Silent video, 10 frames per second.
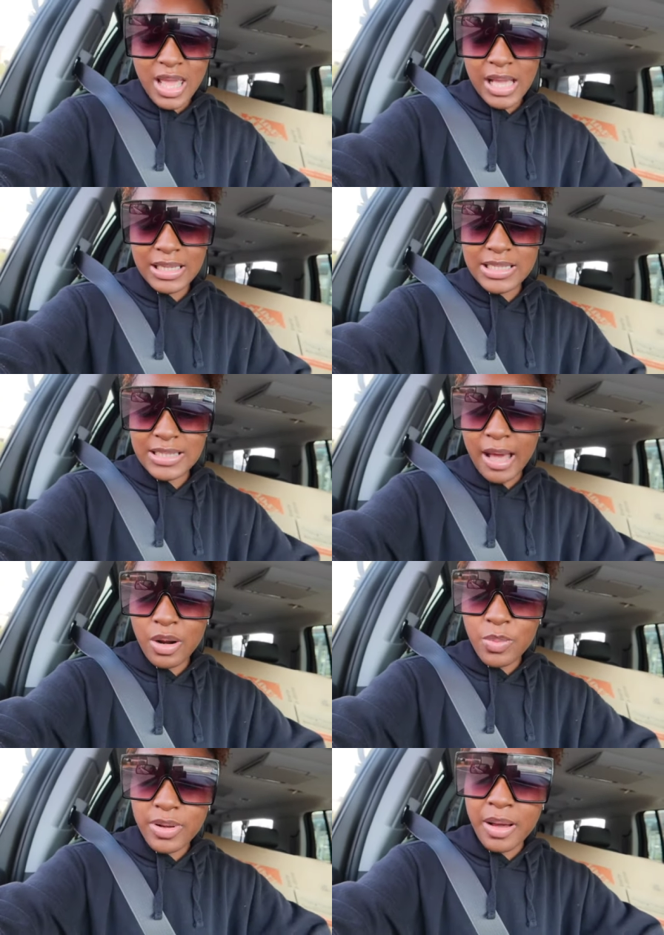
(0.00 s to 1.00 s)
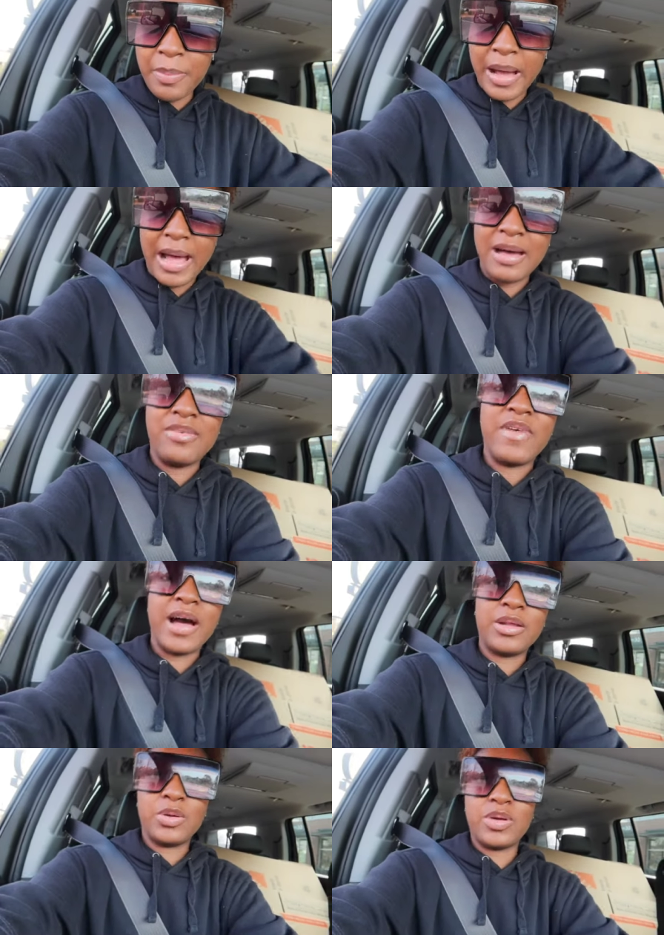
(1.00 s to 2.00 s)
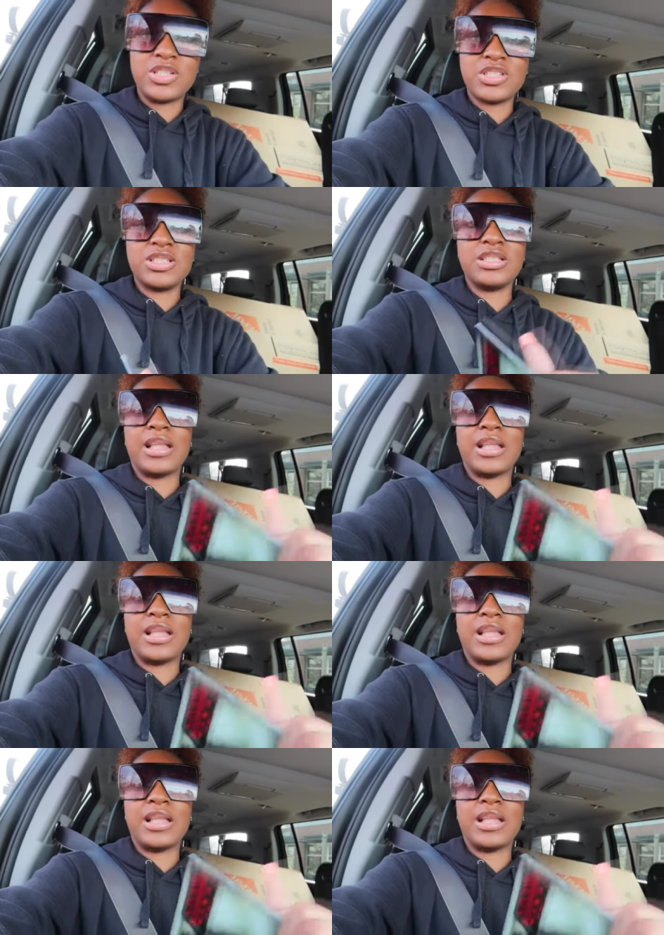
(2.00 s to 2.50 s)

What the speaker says: because I don't want to buy a vinyl and she